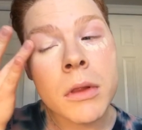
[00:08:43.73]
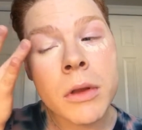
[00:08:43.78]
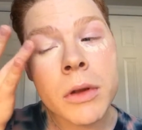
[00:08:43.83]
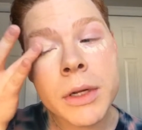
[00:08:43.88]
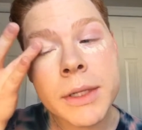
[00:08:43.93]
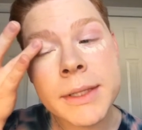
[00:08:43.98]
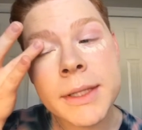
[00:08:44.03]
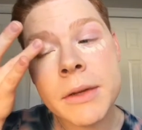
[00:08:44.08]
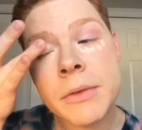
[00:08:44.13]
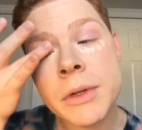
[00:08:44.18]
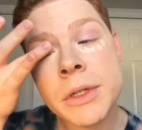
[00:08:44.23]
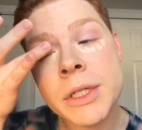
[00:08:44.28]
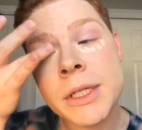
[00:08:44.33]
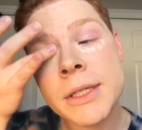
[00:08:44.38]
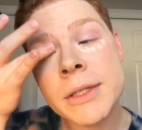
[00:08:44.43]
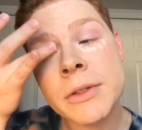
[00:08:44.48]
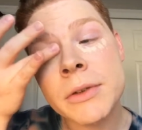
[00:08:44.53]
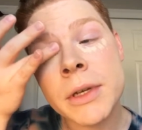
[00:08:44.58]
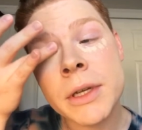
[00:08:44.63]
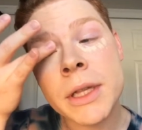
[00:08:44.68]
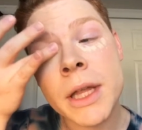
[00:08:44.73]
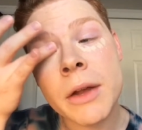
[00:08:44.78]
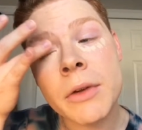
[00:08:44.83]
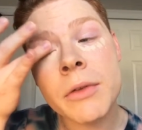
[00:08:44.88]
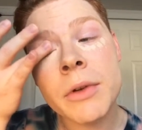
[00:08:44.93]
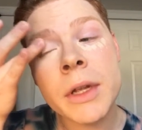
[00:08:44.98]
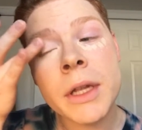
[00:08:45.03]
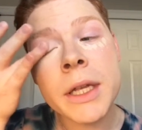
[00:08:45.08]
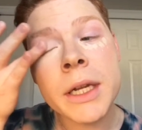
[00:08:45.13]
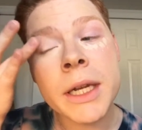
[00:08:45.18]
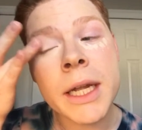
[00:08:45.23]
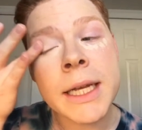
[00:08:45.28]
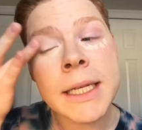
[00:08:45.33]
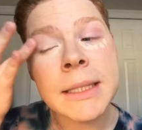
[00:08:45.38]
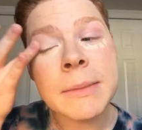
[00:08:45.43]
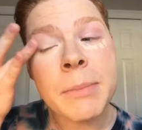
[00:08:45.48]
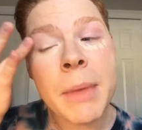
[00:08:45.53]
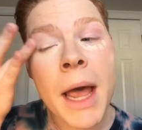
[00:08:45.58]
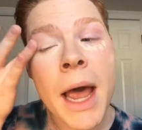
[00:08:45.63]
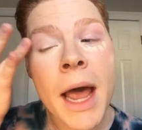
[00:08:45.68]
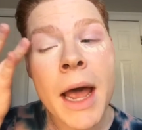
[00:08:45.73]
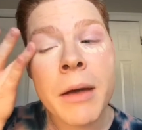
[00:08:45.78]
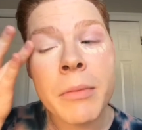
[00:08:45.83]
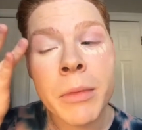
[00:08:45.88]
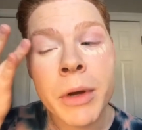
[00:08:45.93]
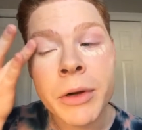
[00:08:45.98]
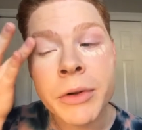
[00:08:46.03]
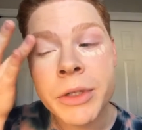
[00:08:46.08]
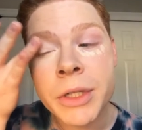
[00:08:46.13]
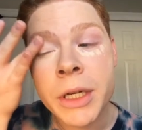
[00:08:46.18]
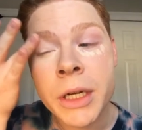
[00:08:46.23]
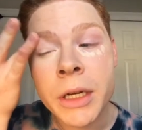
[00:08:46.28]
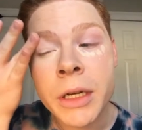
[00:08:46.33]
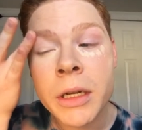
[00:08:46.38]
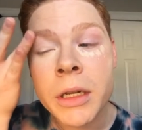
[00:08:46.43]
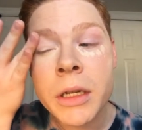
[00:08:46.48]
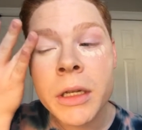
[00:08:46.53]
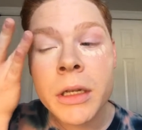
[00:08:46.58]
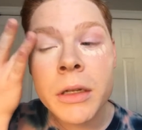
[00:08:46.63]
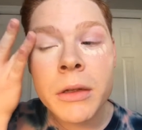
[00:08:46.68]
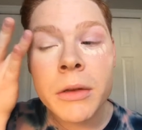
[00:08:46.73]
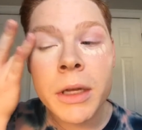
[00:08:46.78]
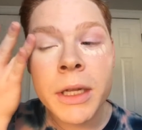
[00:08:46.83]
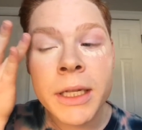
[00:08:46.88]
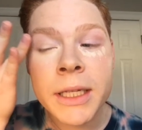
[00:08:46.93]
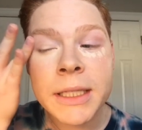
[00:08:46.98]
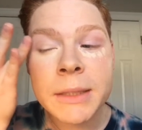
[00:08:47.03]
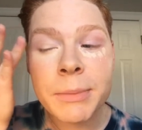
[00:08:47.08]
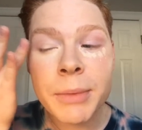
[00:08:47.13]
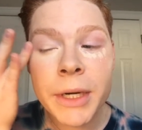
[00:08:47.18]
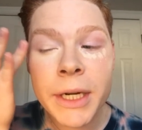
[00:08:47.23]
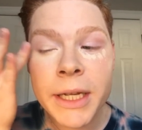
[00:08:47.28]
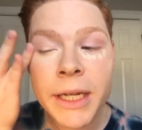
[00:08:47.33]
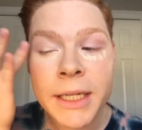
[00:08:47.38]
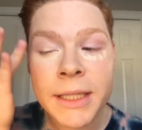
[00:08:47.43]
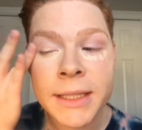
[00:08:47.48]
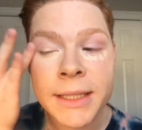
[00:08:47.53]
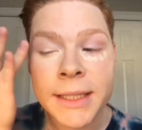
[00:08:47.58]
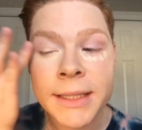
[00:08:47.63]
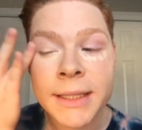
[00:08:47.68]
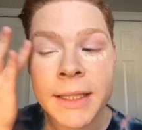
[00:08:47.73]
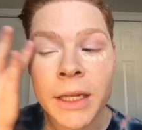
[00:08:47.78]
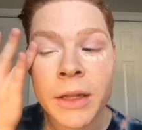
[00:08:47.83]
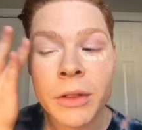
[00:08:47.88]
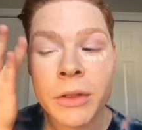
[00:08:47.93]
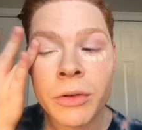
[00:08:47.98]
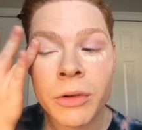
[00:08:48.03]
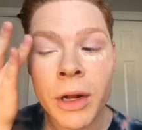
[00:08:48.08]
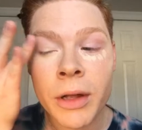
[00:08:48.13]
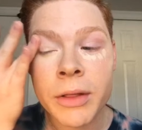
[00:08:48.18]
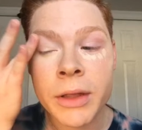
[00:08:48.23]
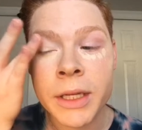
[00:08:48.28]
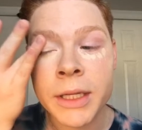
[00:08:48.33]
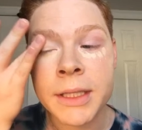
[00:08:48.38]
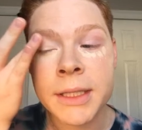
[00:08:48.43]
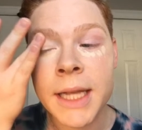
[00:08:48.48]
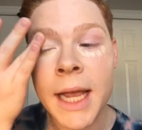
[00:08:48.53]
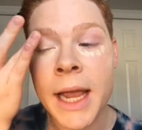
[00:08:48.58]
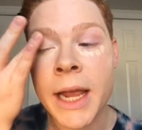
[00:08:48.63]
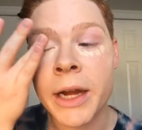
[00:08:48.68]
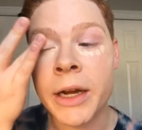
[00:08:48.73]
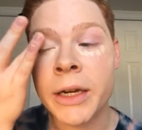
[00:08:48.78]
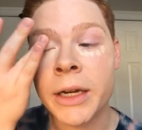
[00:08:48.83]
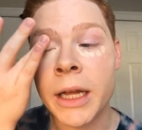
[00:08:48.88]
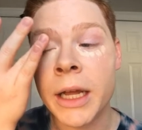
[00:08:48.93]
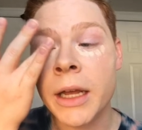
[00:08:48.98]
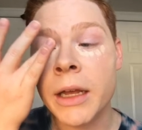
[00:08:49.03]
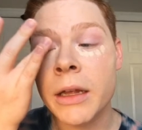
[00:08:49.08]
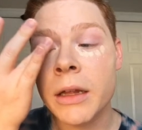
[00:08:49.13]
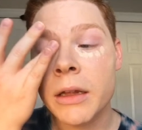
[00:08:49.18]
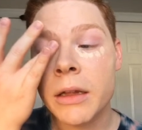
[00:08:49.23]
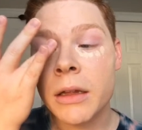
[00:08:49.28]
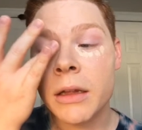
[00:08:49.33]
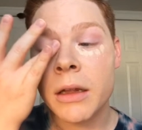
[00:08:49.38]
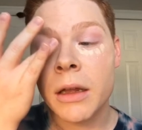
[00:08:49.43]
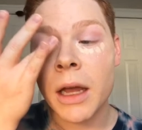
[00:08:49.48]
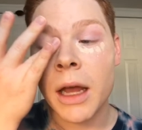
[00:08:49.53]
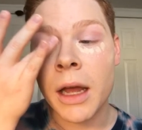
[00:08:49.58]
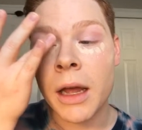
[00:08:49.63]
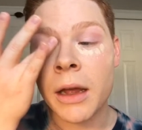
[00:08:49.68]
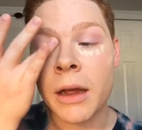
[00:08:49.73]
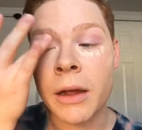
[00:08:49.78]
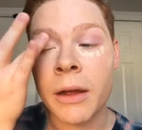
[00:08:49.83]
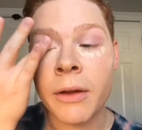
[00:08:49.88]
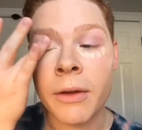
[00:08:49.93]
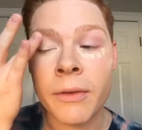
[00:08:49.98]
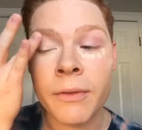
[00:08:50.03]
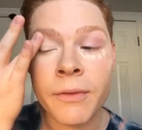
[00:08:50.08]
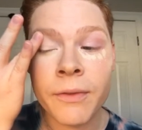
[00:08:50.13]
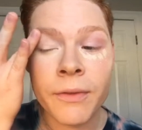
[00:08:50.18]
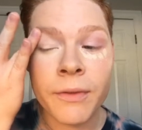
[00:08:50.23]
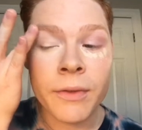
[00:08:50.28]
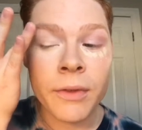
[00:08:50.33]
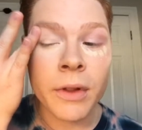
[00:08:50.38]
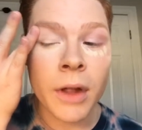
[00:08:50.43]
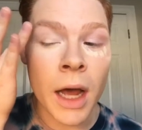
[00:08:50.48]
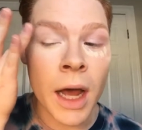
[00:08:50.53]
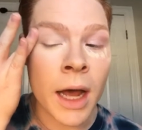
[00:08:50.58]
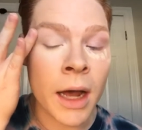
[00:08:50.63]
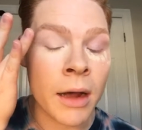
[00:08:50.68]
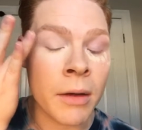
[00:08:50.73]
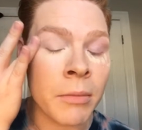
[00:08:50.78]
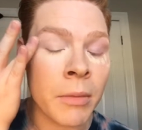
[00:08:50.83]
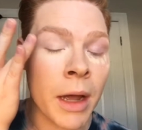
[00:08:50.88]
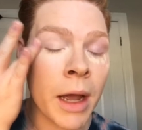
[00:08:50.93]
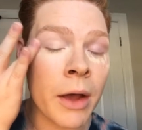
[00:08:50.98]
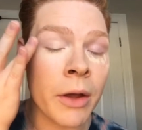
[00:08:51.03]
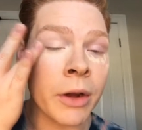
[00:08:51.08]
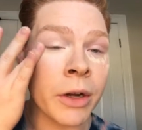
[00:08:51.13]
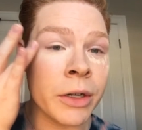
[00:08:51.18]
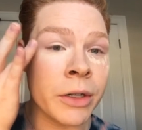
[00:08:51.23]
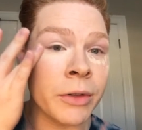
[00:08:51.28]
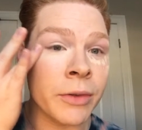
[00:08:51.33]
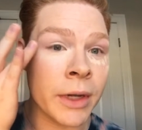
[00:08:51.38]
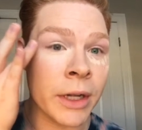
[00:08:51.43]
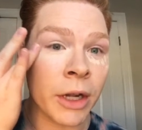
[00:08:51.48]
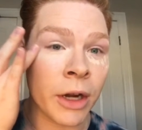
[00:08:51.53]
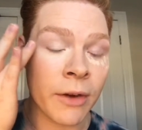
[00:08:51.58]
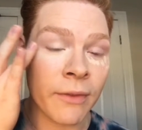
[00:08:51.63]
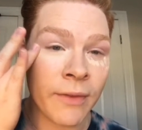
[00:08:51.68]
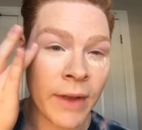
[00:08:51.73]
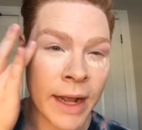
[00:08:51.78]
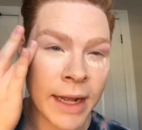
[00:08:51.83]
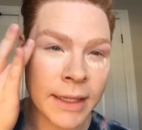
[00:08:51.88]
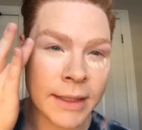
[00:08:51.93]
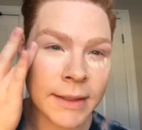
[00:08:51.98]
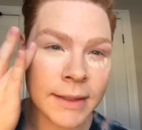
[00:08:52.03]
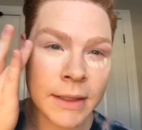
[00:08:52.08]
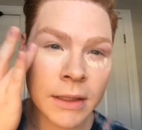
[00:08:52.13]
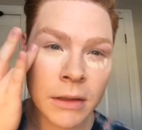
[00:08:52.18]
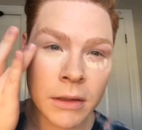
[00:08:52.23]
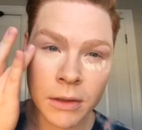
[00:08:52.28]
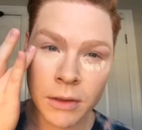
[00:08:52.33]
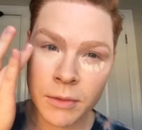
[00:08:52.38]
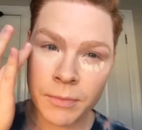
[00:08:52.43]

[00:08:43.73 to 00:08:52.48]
Notice that we're just doing that really nice pat motion, and it's pretty consistent throughout the entirety of how you're doing your face.